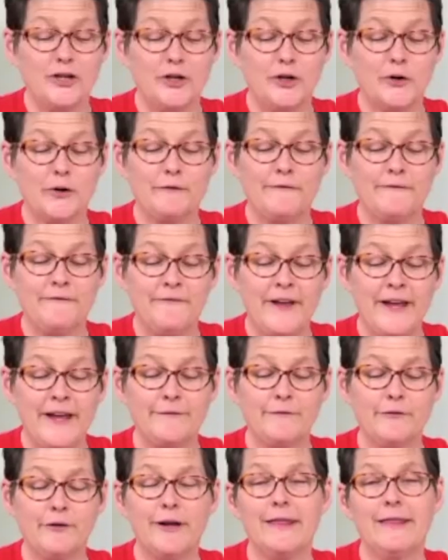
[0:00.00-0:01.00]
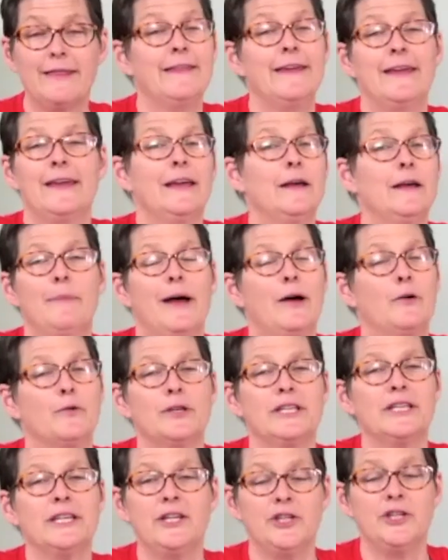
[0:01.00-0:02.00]
your favorite thing about
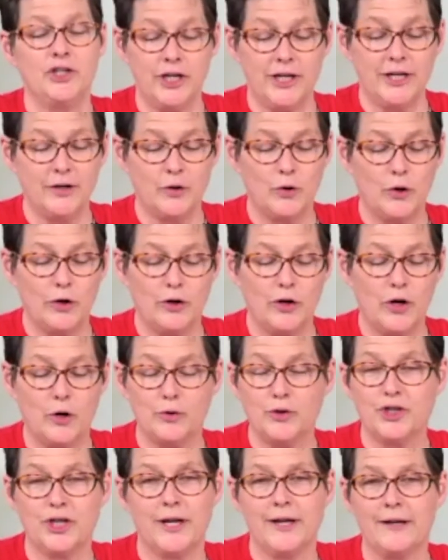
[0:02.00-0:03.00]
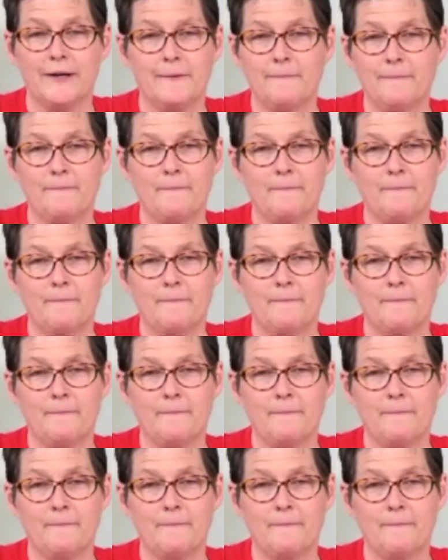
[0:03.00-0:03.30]
teaching or coaching?